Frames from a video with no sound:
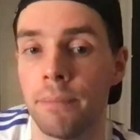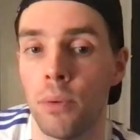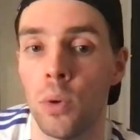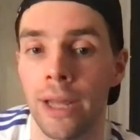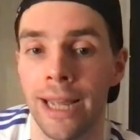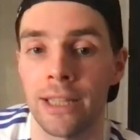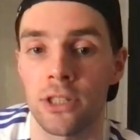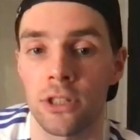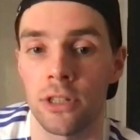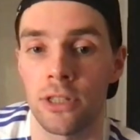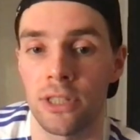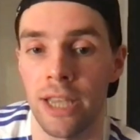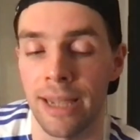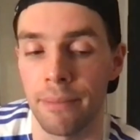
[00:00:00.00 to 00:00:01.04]
ball against
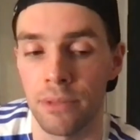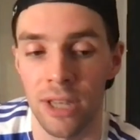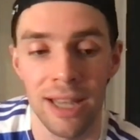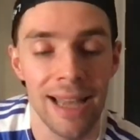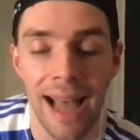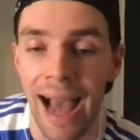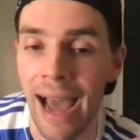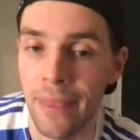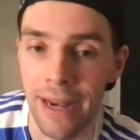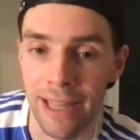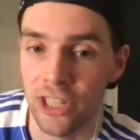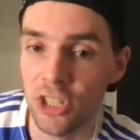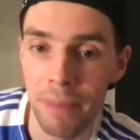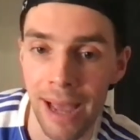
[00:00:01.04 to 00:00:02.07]
good teams and then
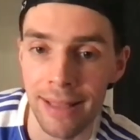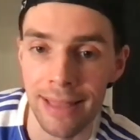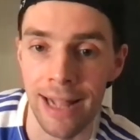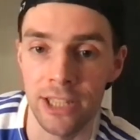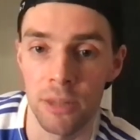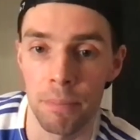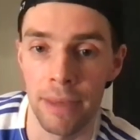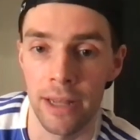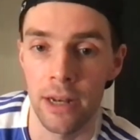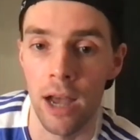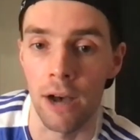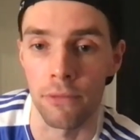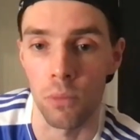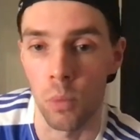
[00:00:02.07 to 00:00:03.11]
expect that to be
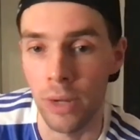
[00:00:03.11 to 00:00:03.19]
enough.